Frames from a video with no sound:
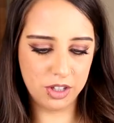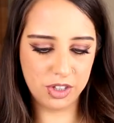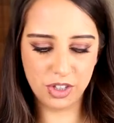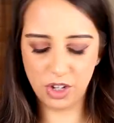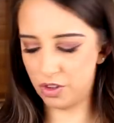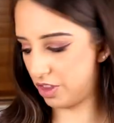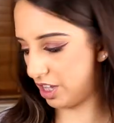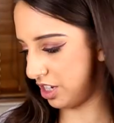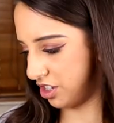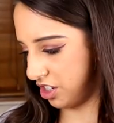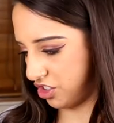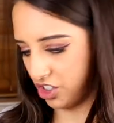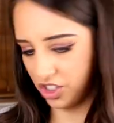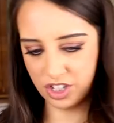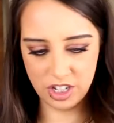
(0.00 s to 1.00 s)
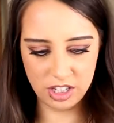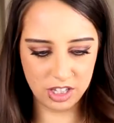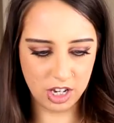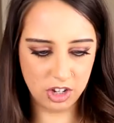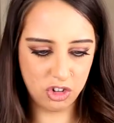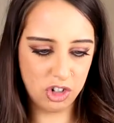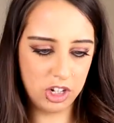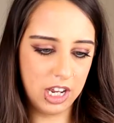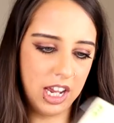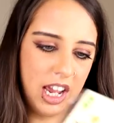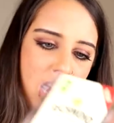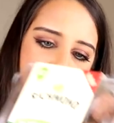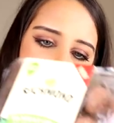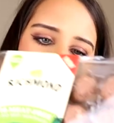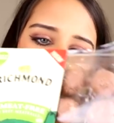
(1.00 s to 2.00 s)
So these are just
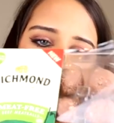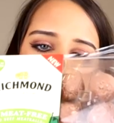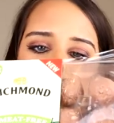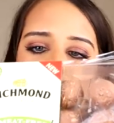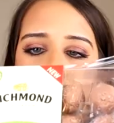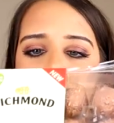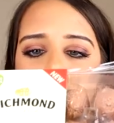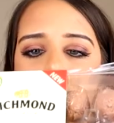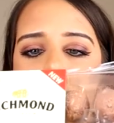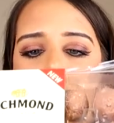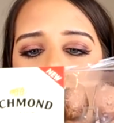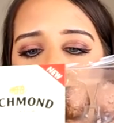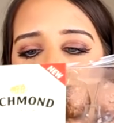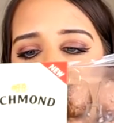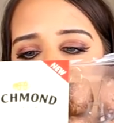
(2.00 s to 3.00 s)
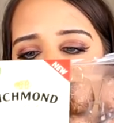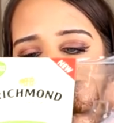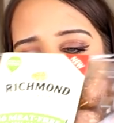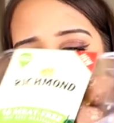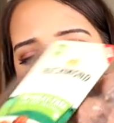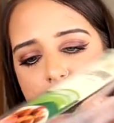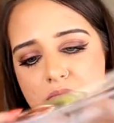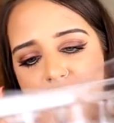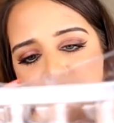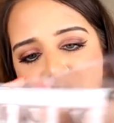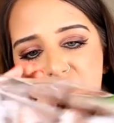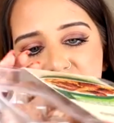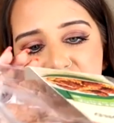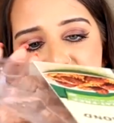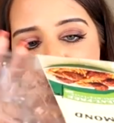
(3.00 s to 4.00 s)
essentially, as they say on the tin,
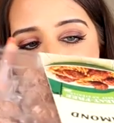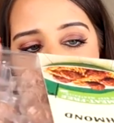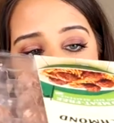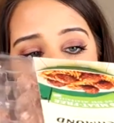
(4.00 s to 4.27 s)
they're